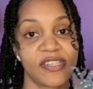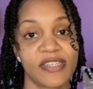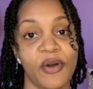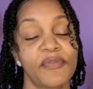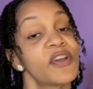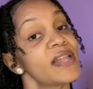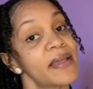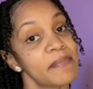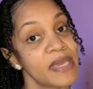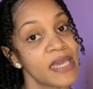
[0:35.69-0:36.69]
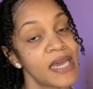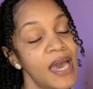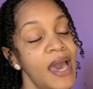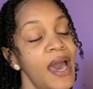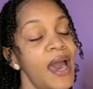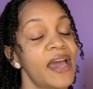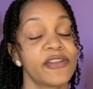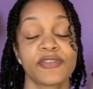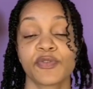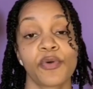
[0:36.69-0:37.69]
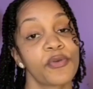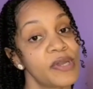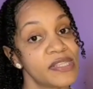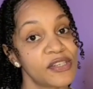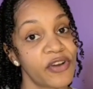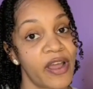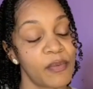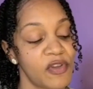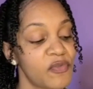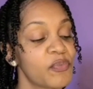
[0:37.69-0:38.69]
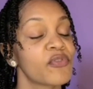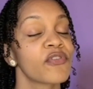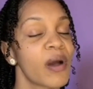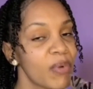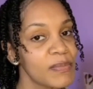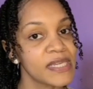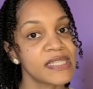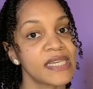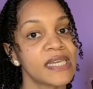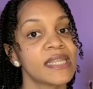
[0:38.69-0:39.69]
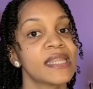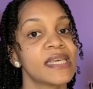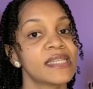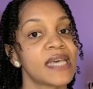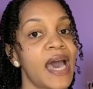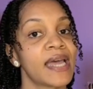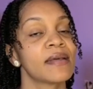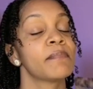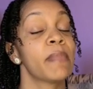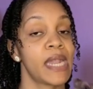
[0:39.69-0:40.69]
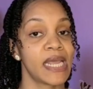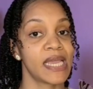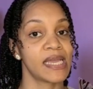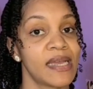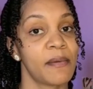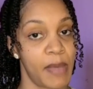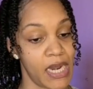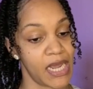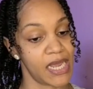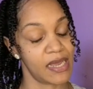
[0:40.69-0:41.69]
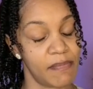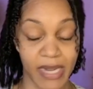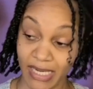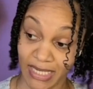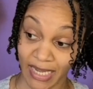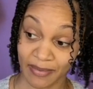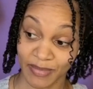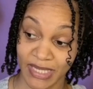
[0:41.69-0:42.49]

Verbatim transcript: Now, if you're like me and you scroll through Instagram, you've probably seen this ad many, many, many times.